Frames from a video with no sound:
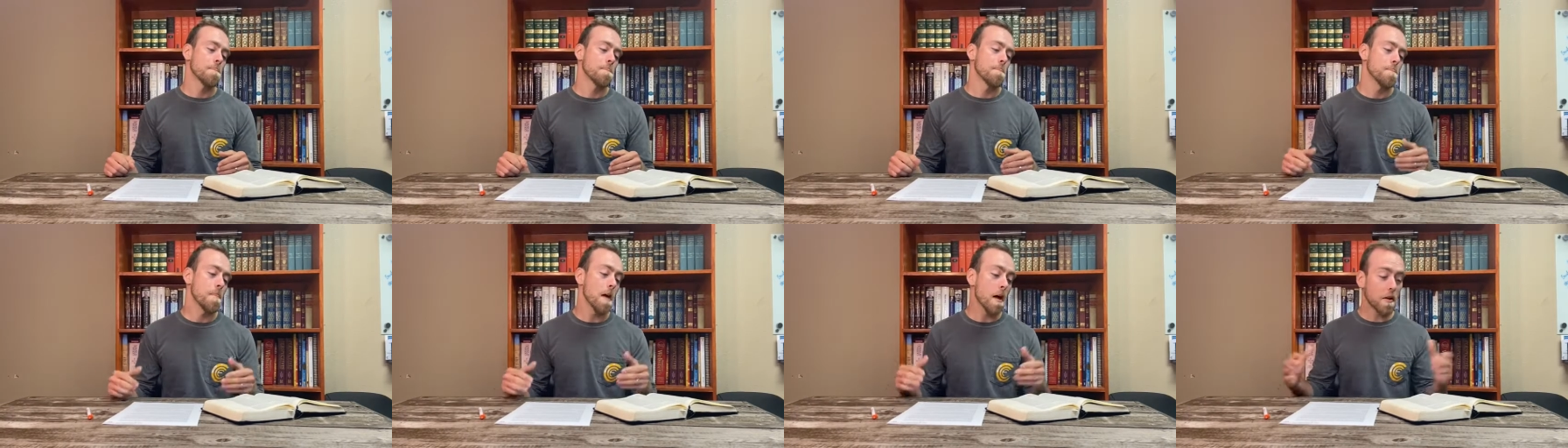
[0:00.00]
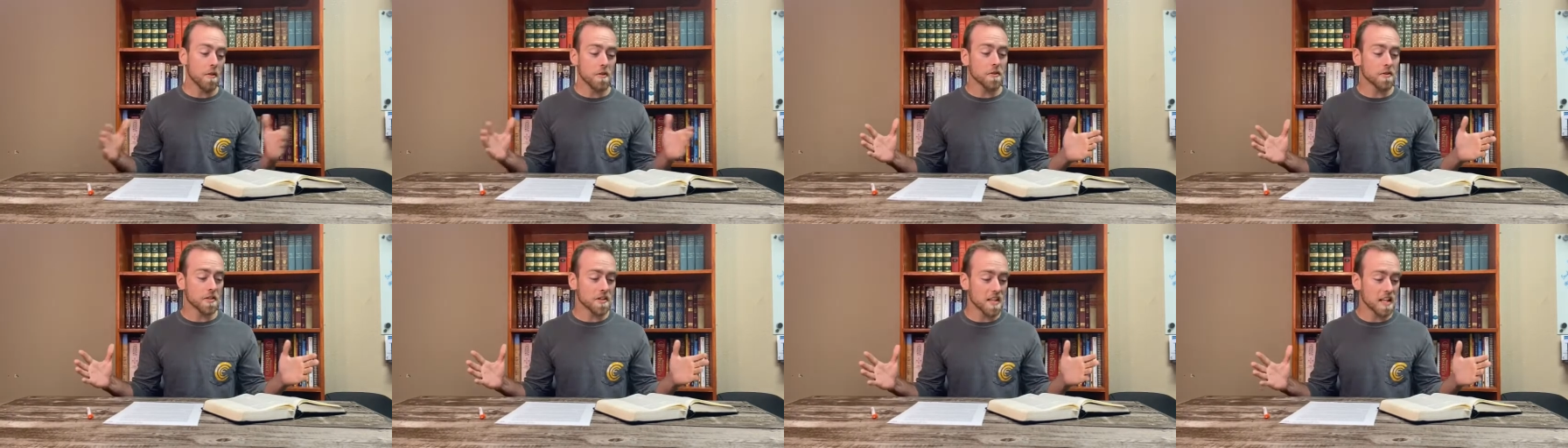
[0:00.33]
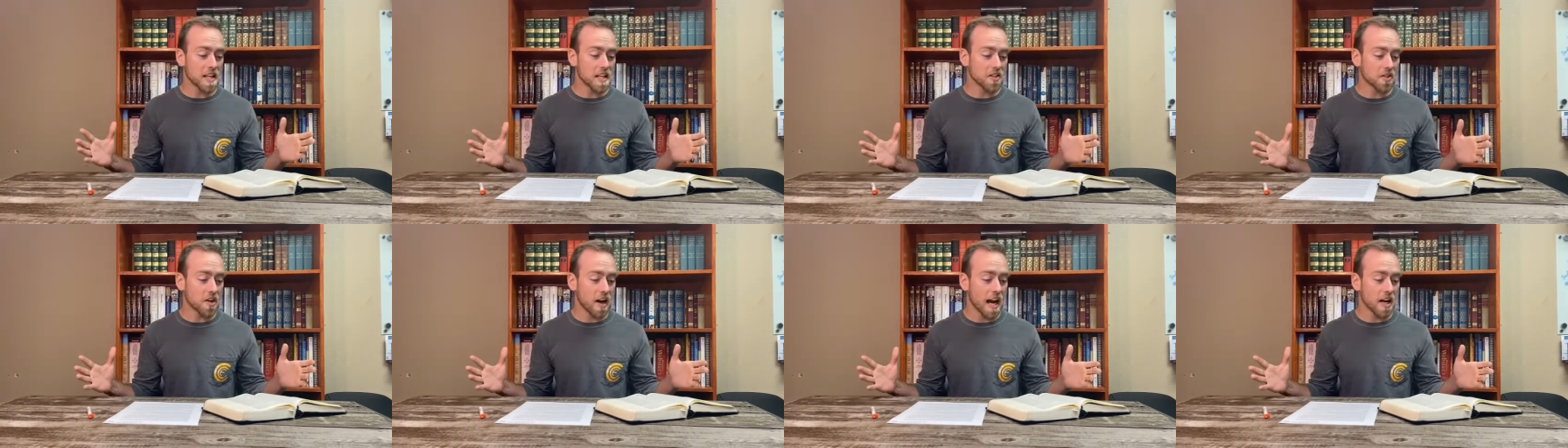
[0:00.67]
none of those
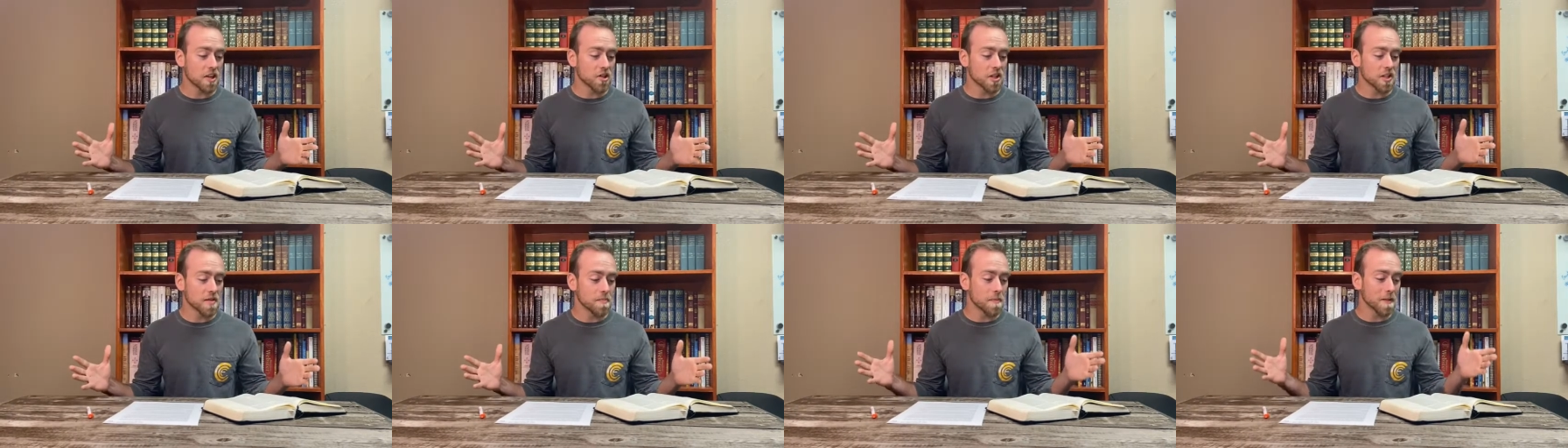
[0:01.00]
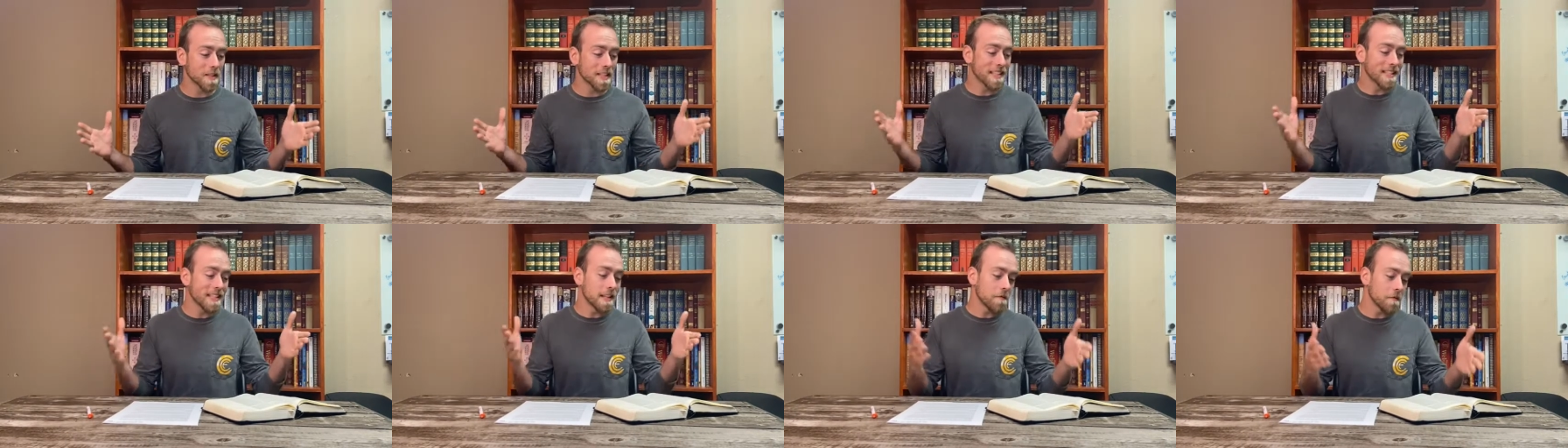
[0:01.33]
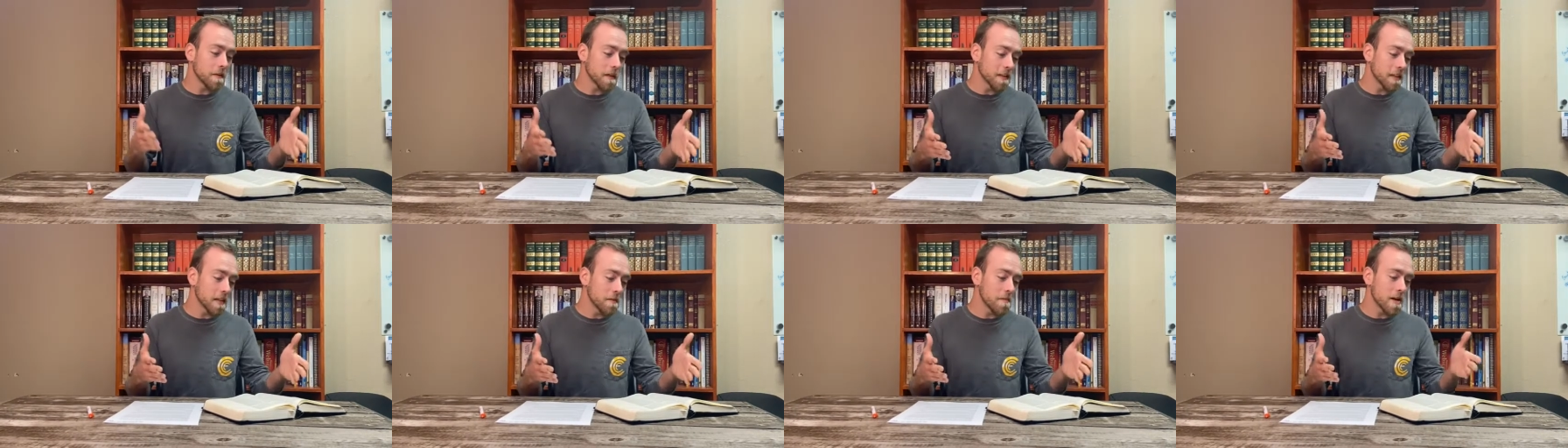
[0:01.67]
things are actually
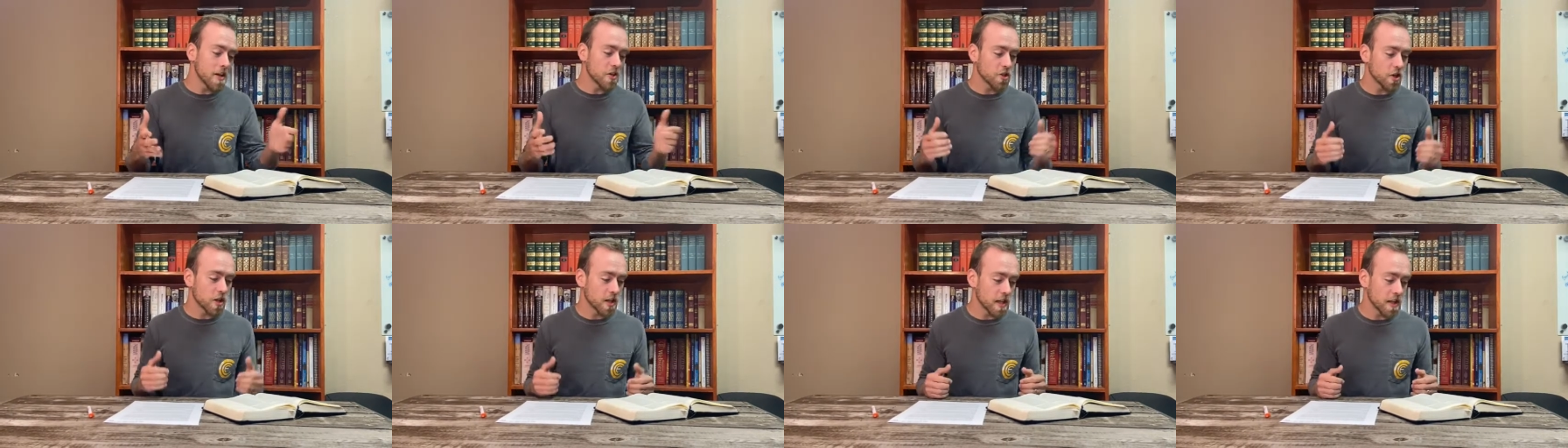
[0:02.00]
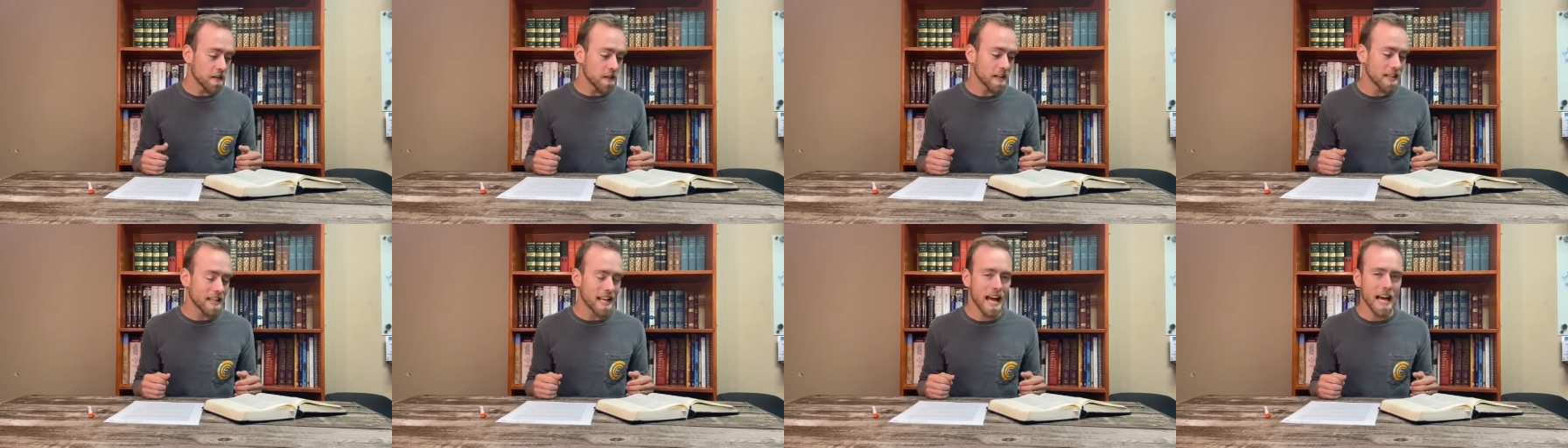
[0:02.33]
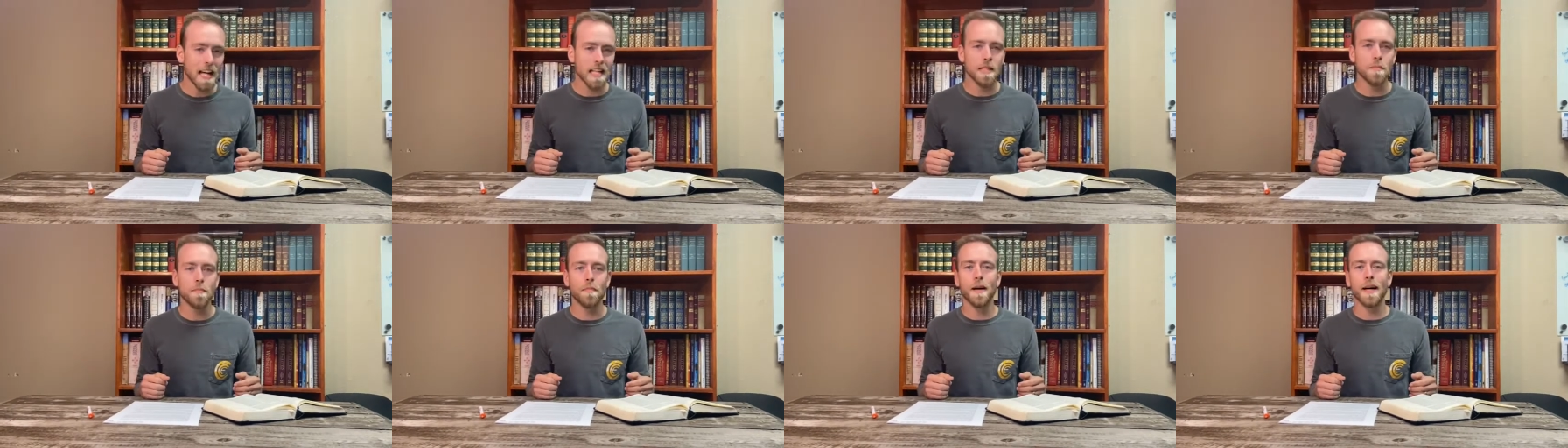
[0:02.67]
specifically mentioned in the
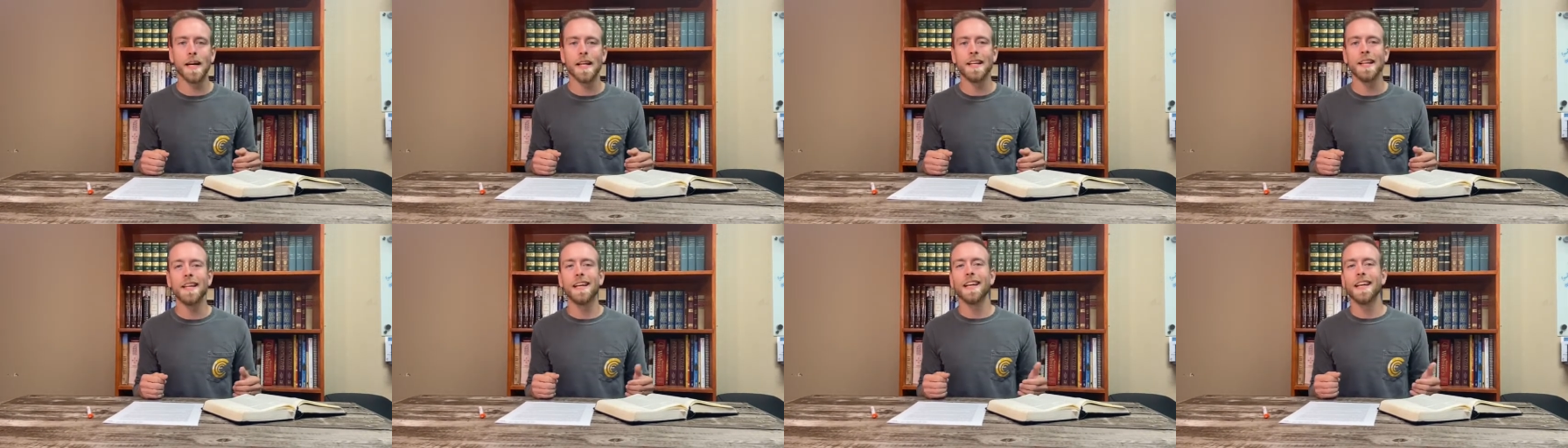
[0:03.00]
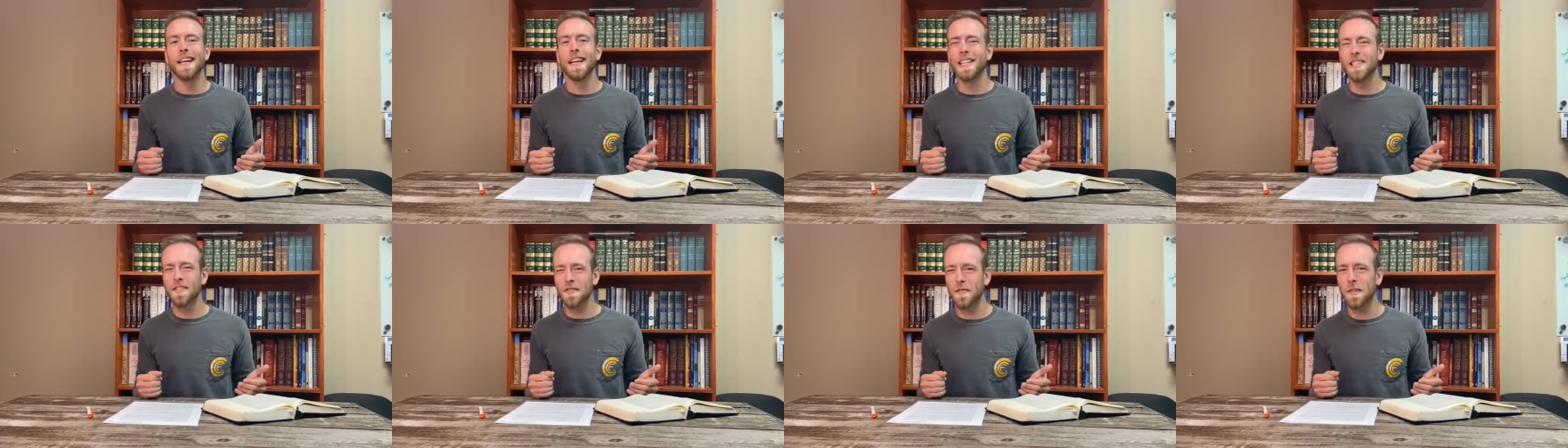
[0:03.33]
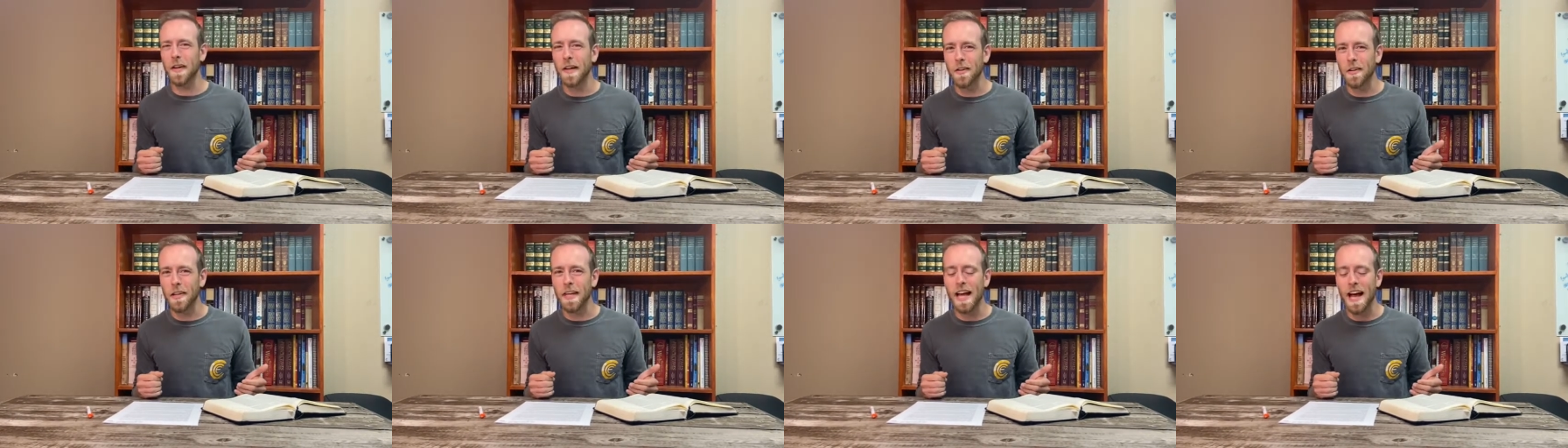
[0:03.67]
text, but it's
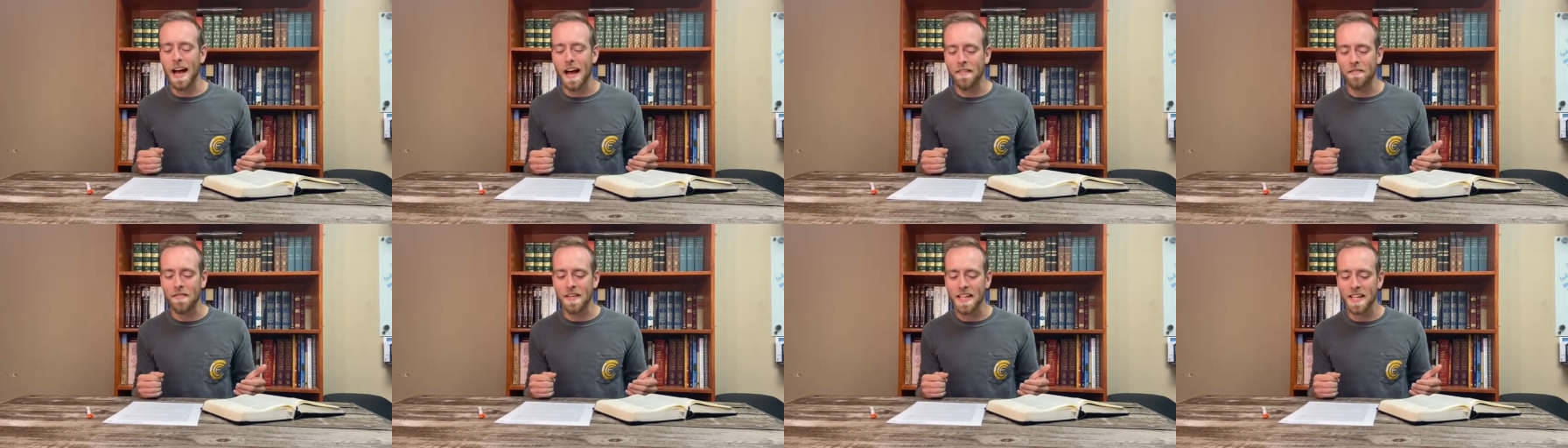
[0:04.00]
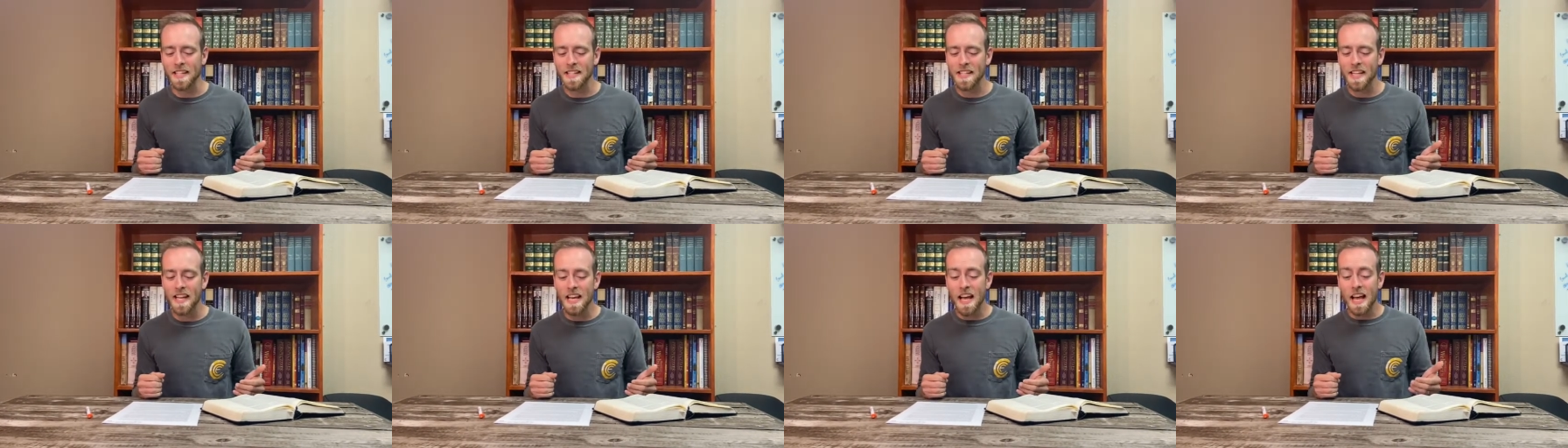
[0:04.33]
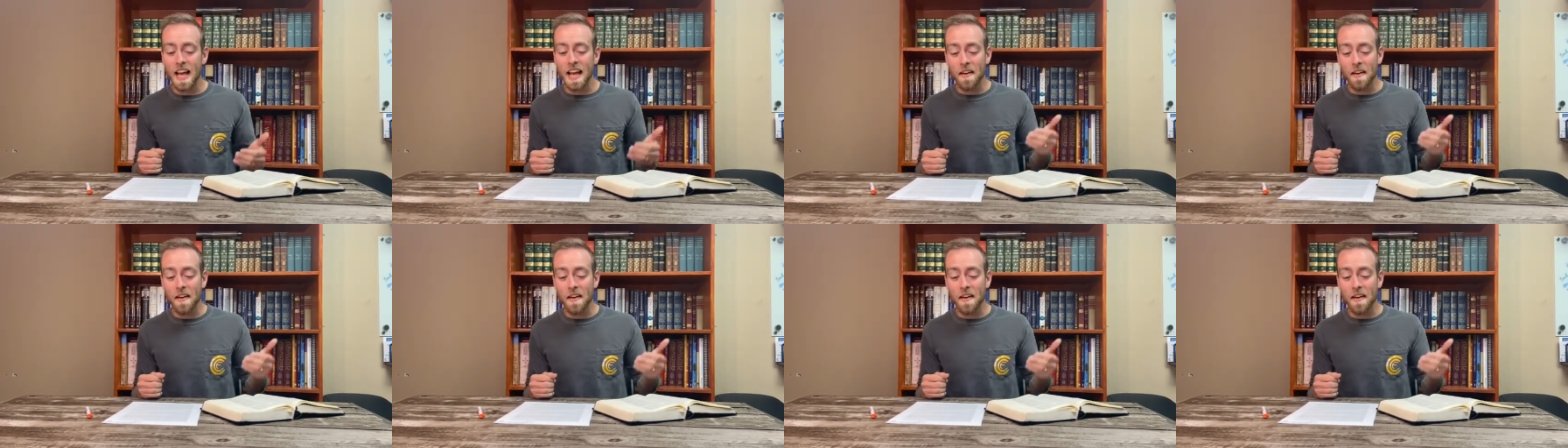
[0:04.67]
fairly obvious.